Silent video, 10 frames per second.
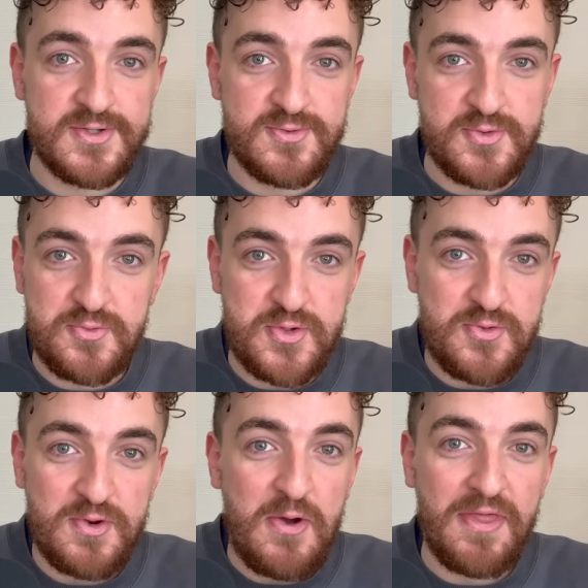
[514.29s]
You
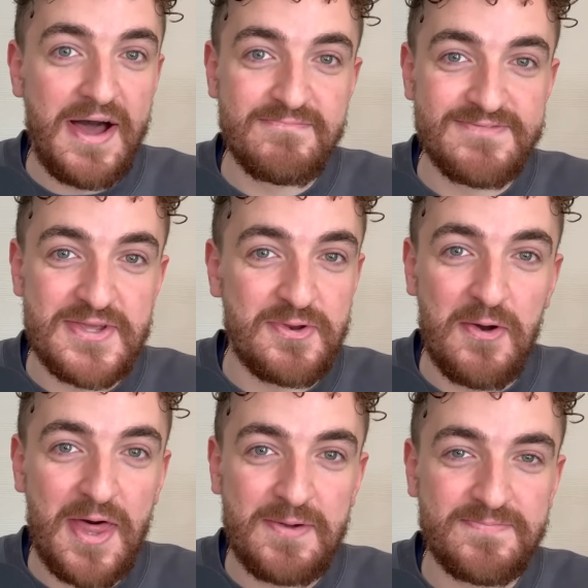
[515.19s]
know that.
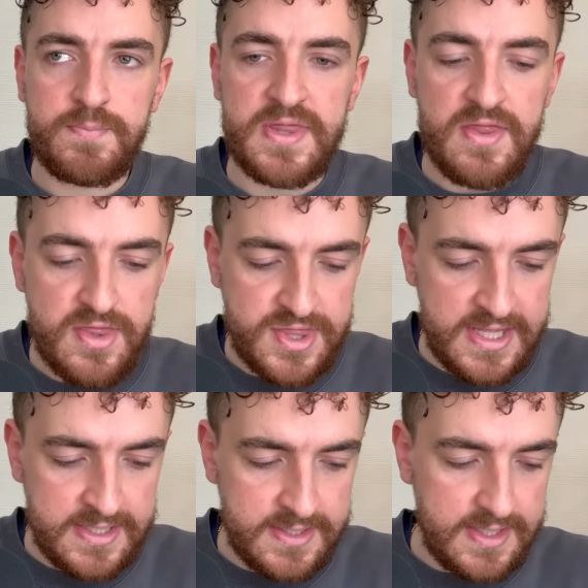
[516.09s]
But the other
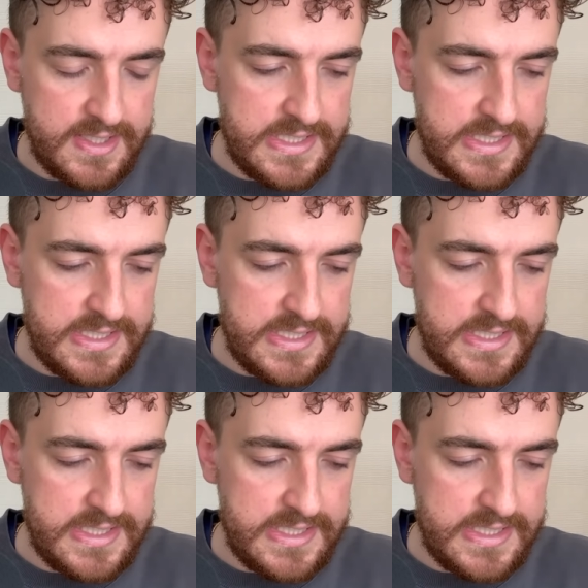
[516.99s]
thing,